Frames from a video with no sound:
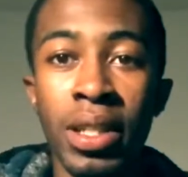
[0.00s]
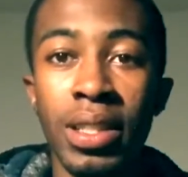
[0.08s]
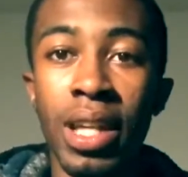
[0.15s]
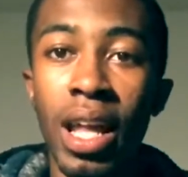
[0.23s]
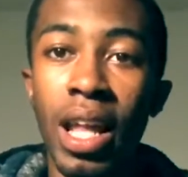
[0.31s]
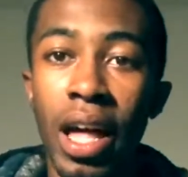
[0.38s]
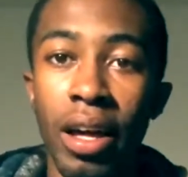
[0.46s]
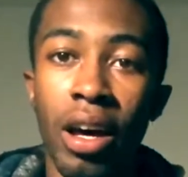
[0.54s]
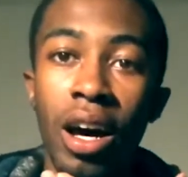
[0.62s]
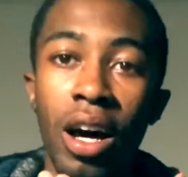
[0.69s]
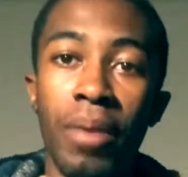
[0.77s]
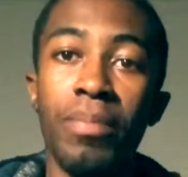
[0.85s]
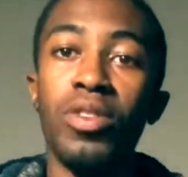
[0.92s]
It's not like,
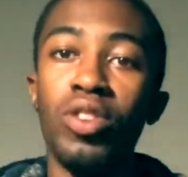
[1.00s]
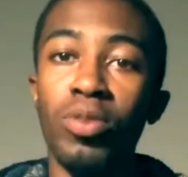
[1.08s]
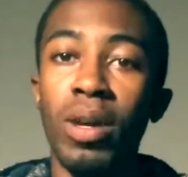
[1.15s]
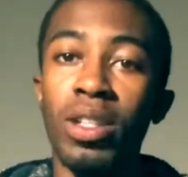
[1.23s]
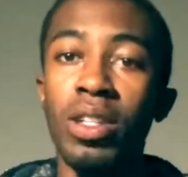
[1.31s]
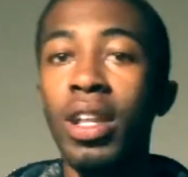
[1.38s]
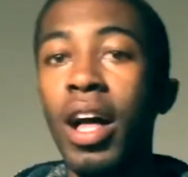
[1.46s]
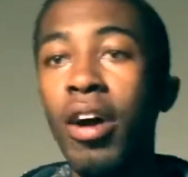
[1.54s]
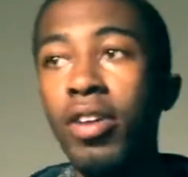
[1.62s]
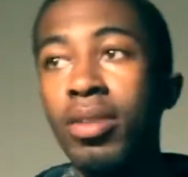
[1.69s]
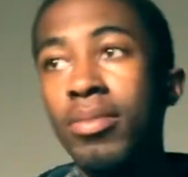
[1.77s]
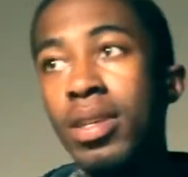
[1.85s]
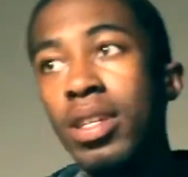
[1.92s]
oh, too much cloud
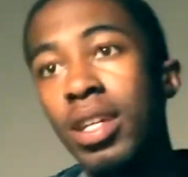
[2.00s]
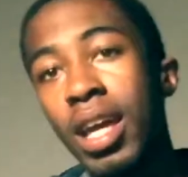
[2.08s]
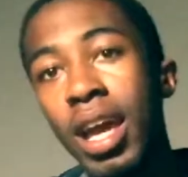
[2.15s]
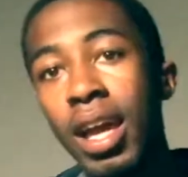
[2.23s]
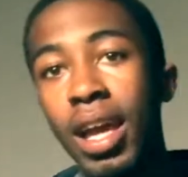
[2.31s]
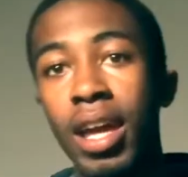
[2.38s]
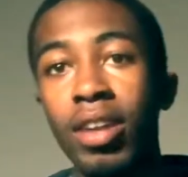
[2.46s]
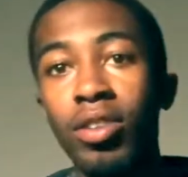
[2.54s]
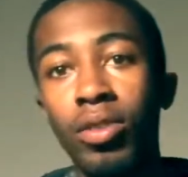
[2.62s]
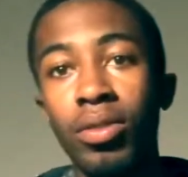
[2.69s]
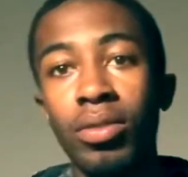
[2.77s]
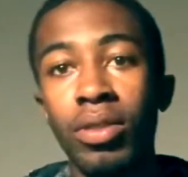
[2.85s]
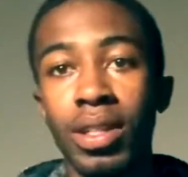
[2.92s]
in me, can't
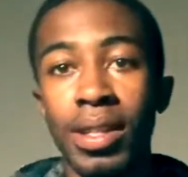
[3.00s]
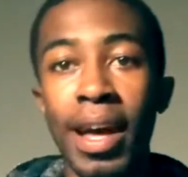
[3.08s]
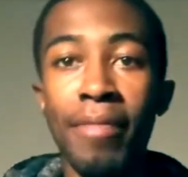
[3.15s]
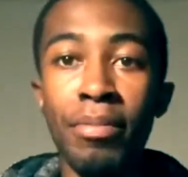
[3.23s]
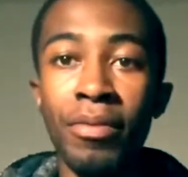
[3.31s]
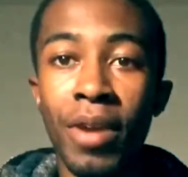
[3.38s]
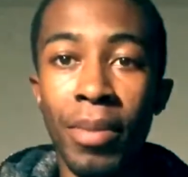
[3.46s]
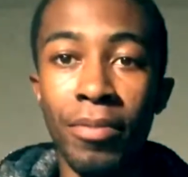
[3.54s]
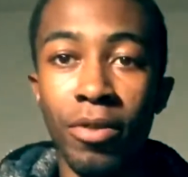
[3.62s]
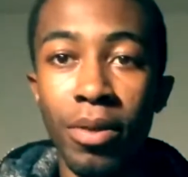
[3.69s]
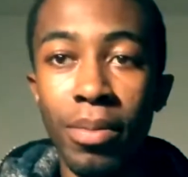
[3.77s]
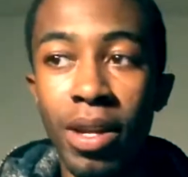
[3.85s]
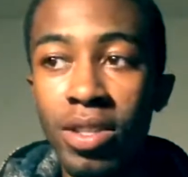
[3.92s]
handle, because I have been vaping
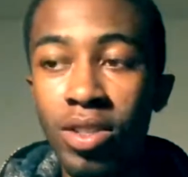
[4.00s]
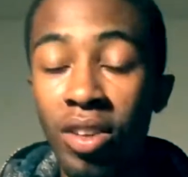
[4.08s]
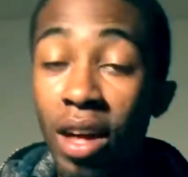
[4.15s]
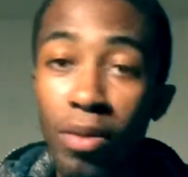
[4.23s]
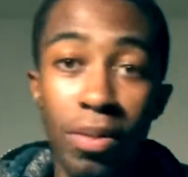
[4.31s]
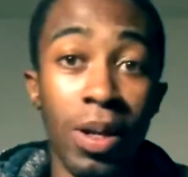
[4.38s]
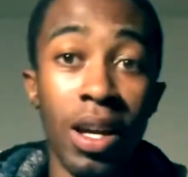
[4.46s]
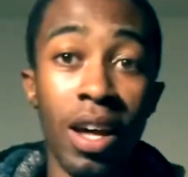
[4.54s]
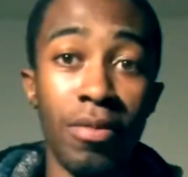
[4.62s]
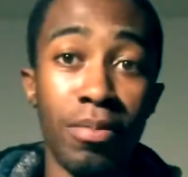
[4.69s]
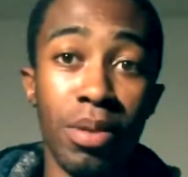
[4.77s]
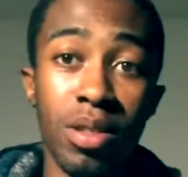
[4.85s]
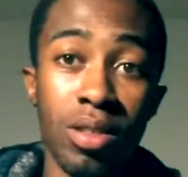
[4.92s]
for a minute, so that would be kind
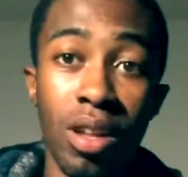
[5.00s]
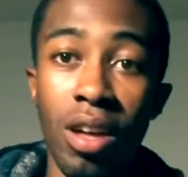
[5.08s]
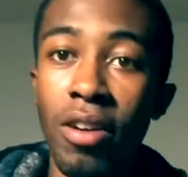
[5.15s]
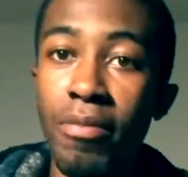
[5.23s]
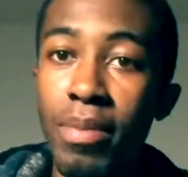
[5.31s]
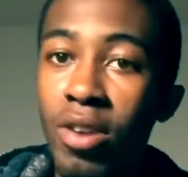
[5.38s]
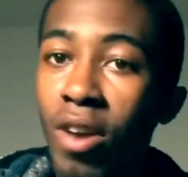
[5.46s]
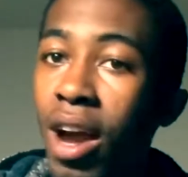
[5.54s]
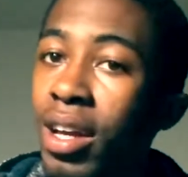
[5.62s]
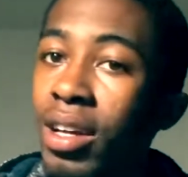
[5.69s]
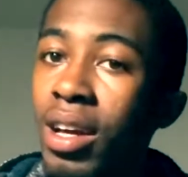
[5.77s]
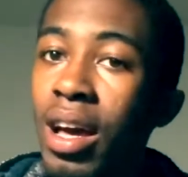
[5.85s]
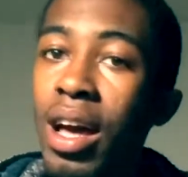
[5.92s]
of bitch lung of me, right?